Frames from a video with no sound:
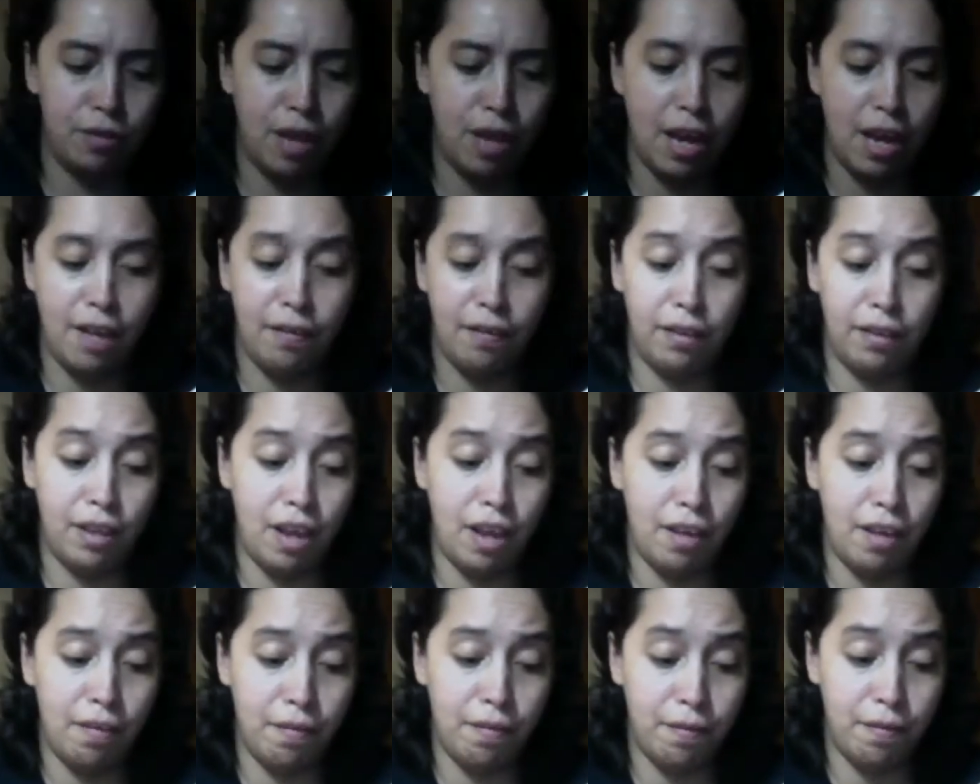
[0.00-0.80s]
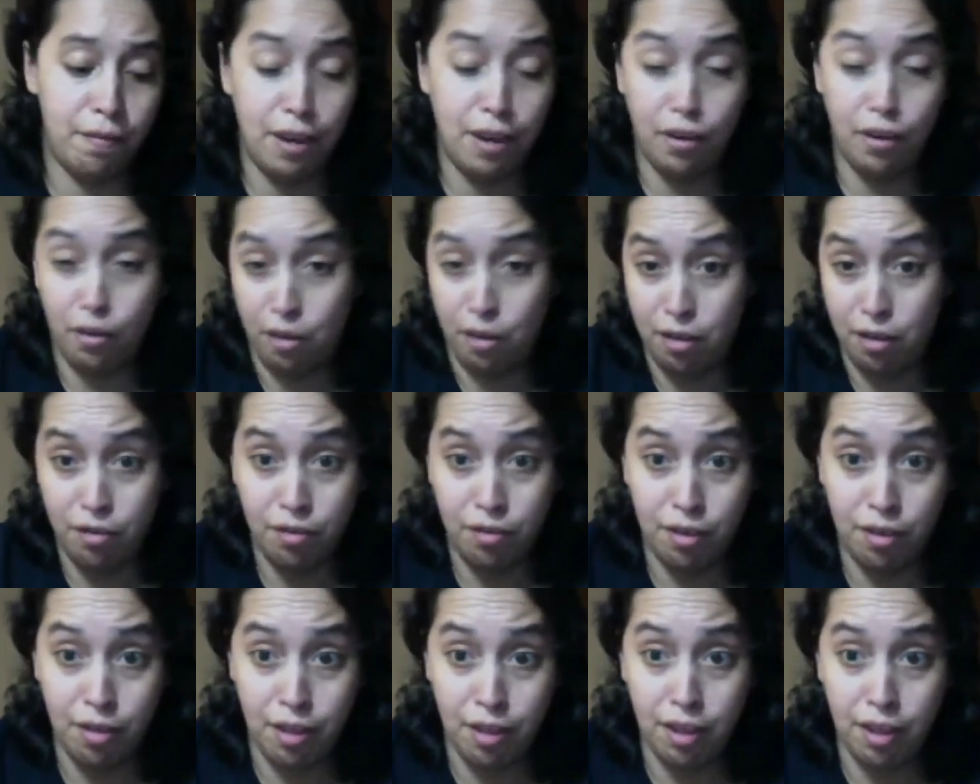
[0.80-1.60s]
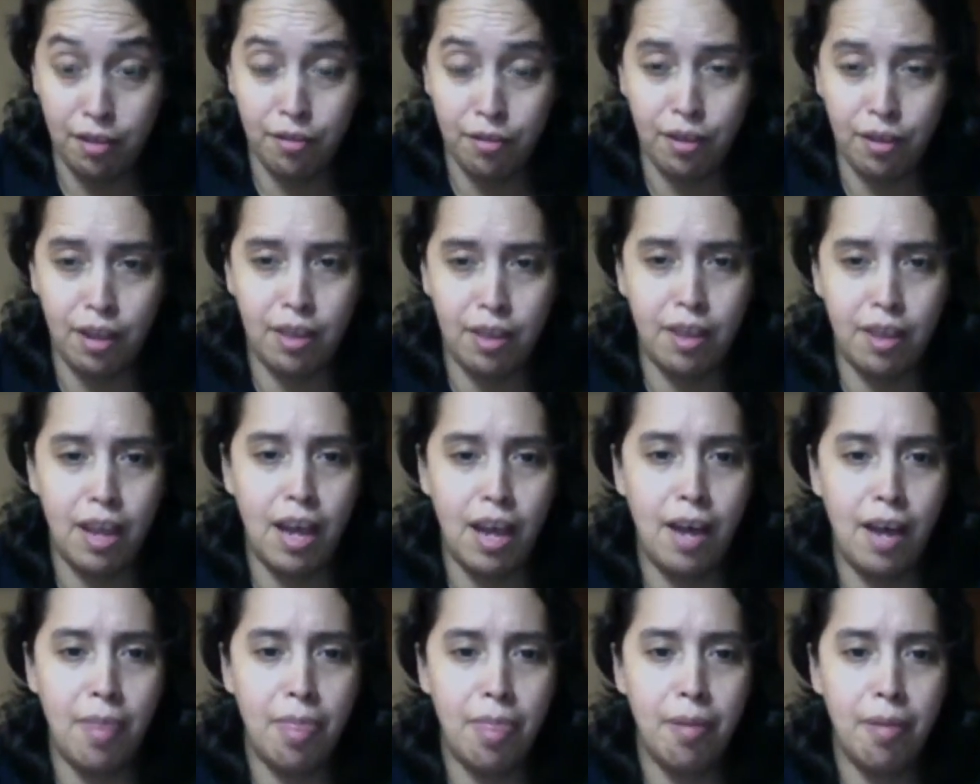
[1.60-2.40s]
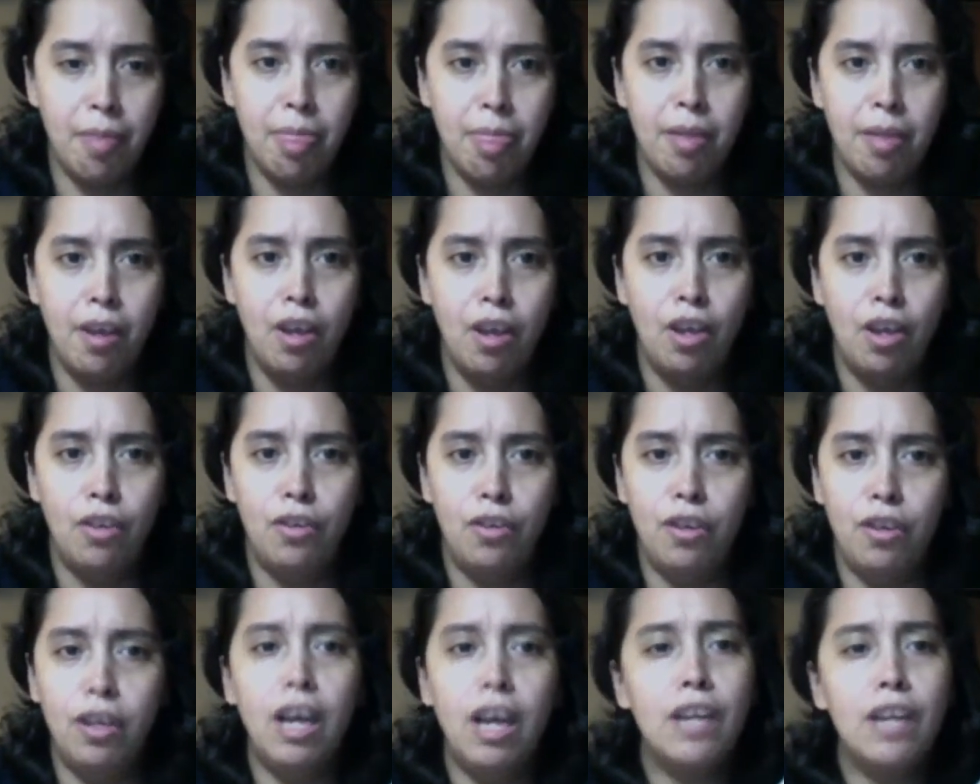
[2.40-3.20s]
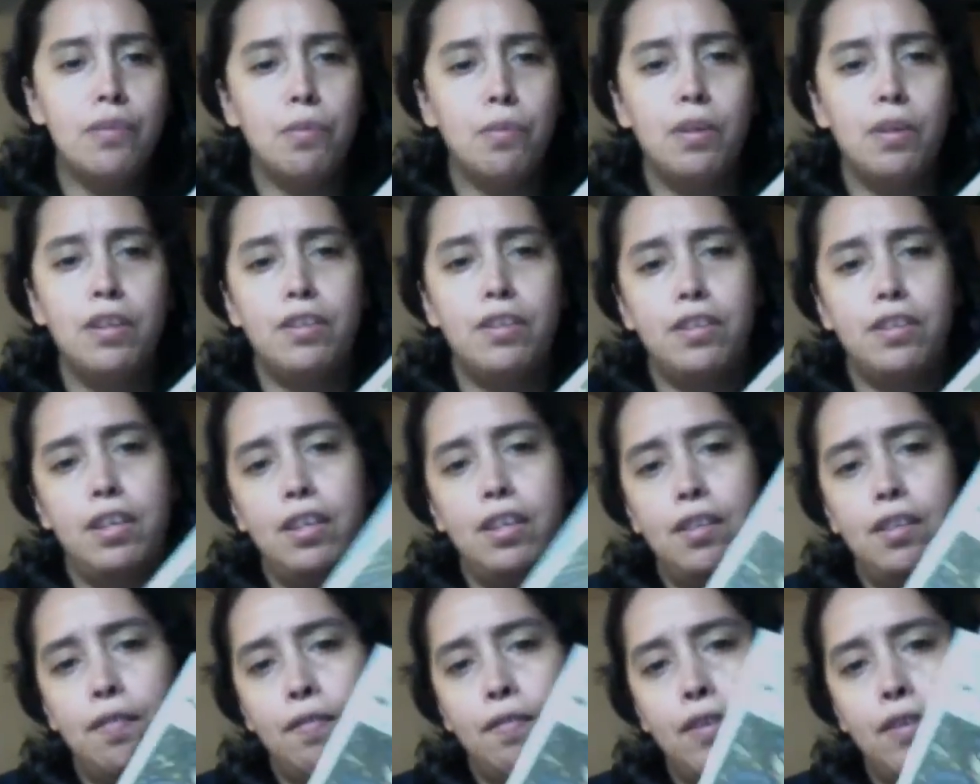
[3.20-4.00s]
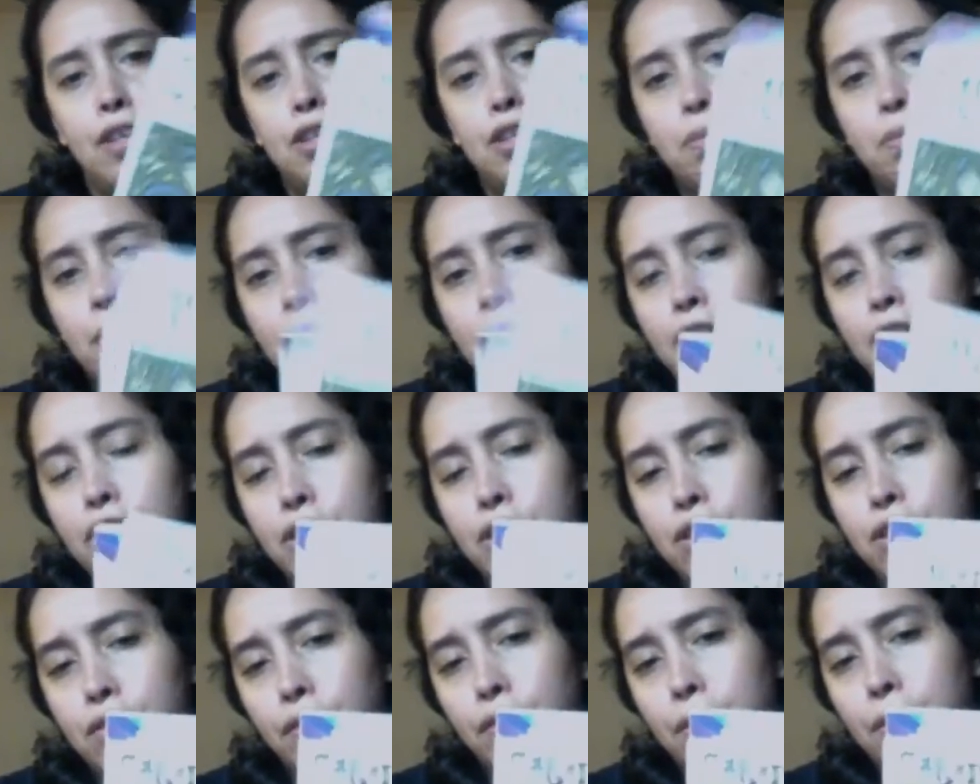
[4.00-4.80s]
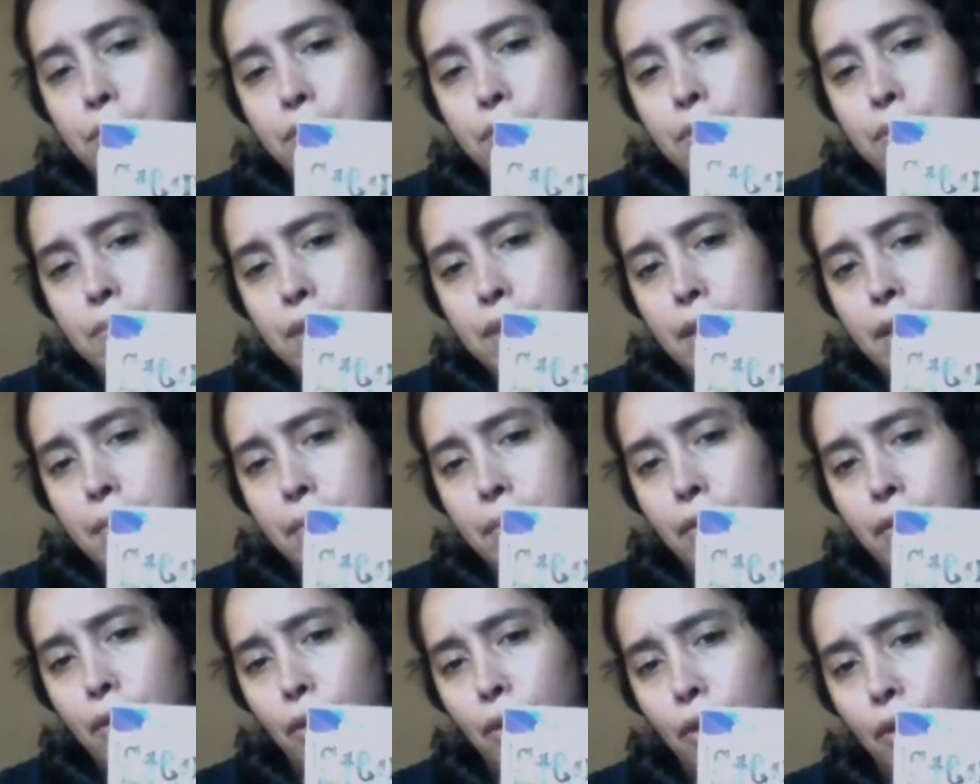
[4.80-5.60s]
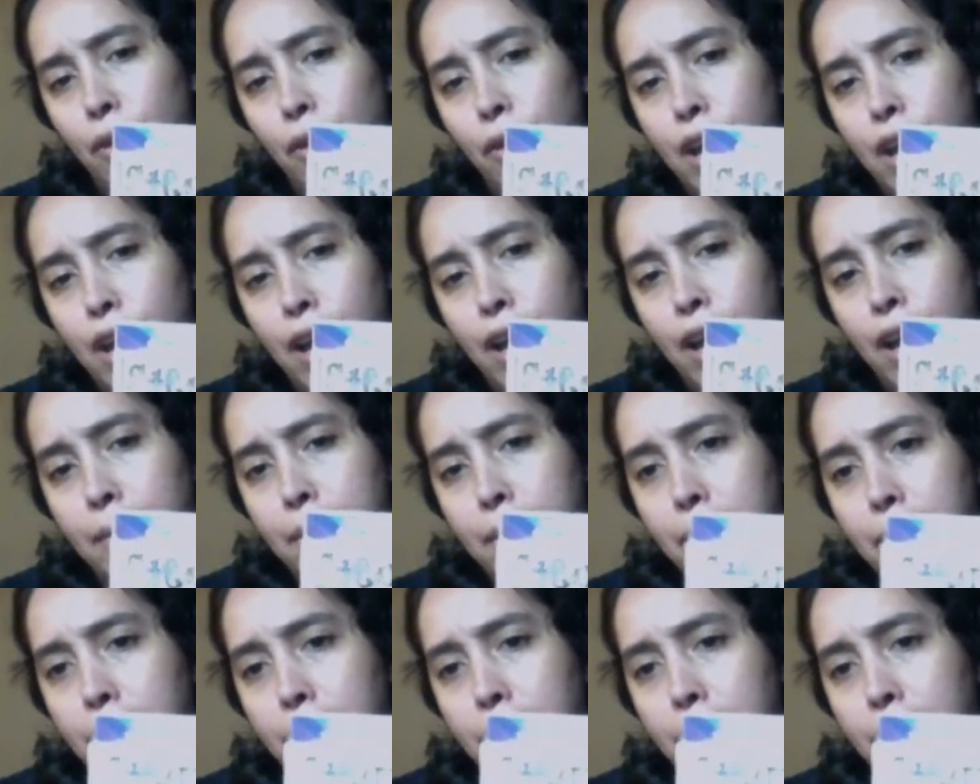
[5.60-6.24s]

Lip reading: I have a lot of fairies and things like that. Do you guys want to see the finished pictures from September or not?